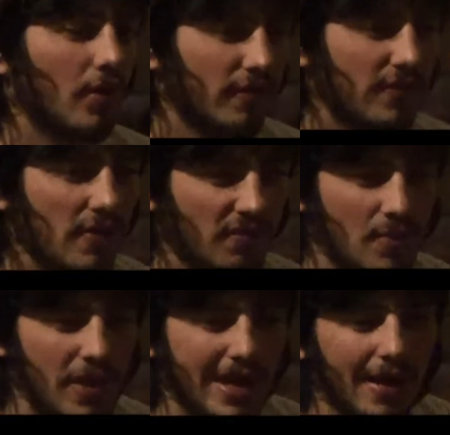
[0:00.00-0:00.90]
With a
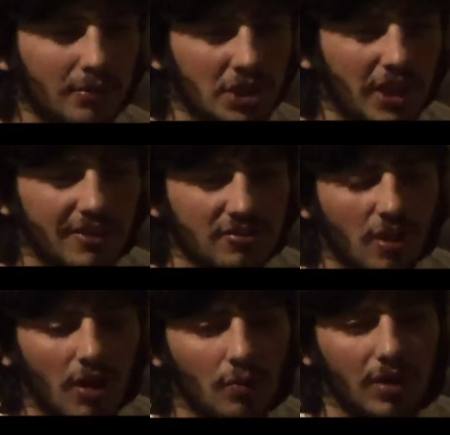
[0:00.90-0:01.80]
50 BMG, it's
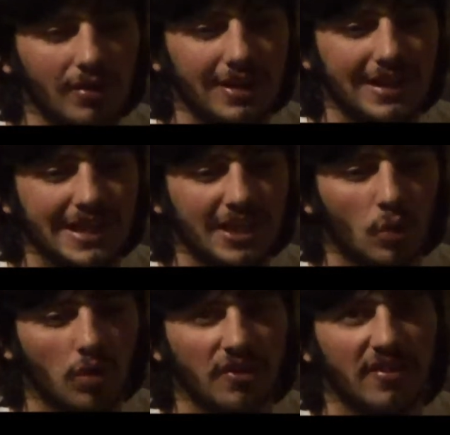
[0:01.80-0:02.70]
not really
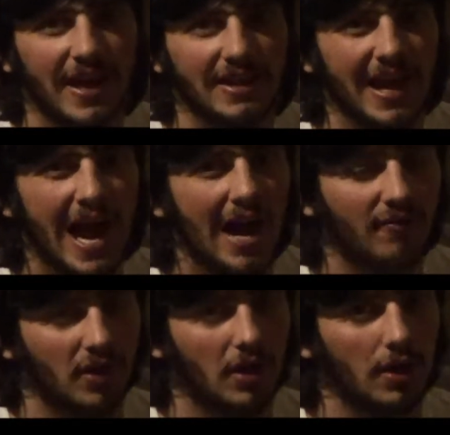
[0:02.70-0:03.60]
legal to take to
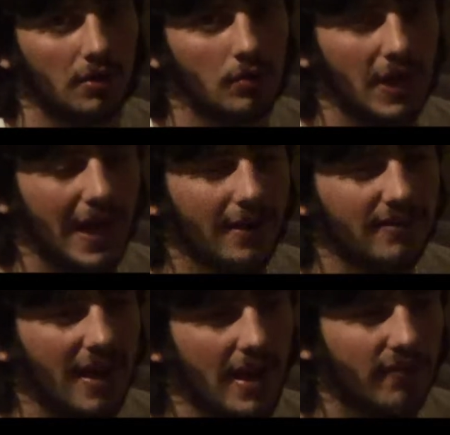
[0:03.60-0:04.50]
Africa. You can't
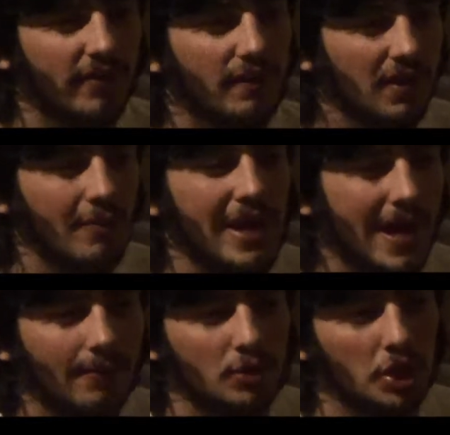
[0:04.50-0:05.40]
take a 50
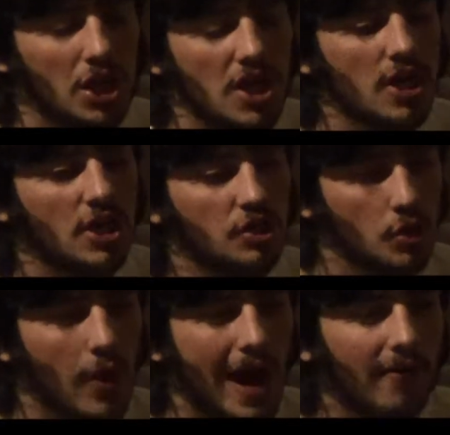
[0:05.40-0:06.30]
BMG
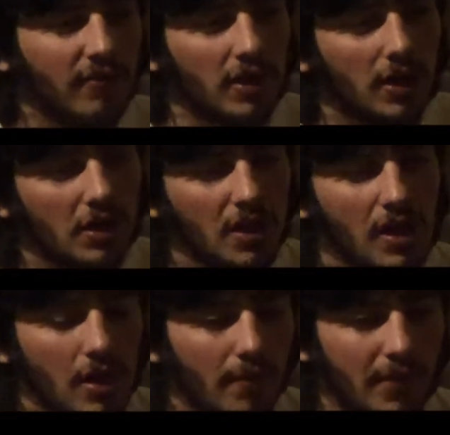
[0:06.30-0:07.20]
to Africa
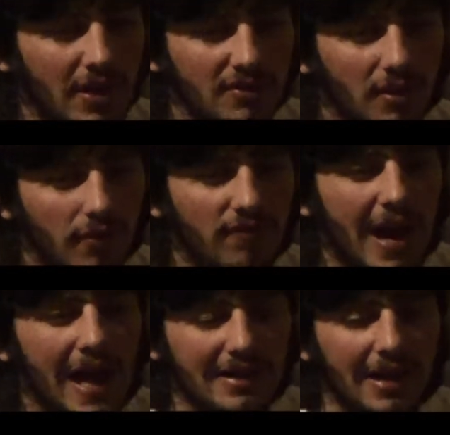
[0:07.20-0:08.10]
because of the
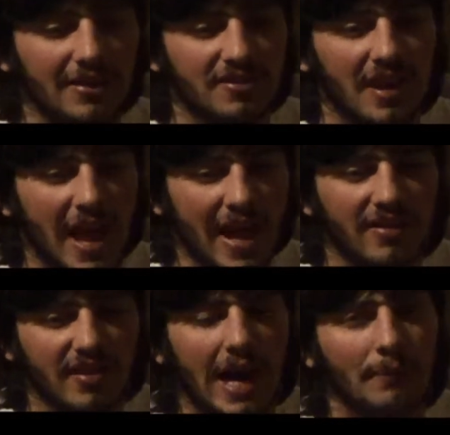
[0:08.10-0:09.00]
fact that it's an
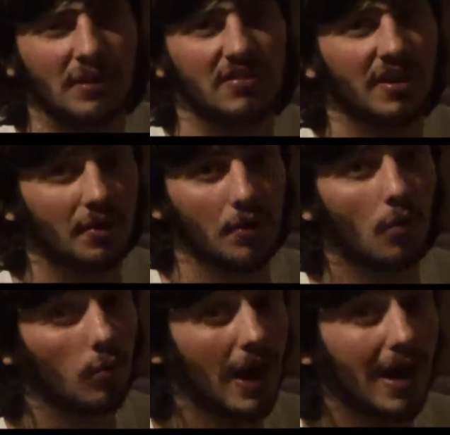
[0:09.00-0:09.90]

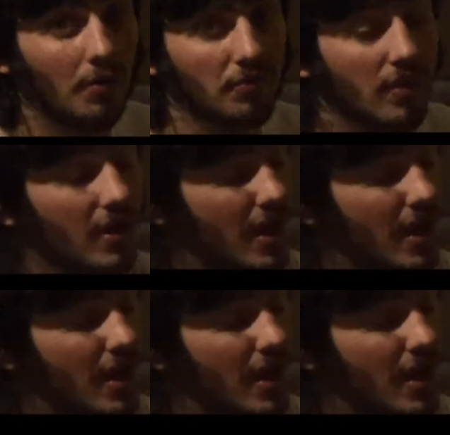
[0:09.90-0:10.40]
anti-material round.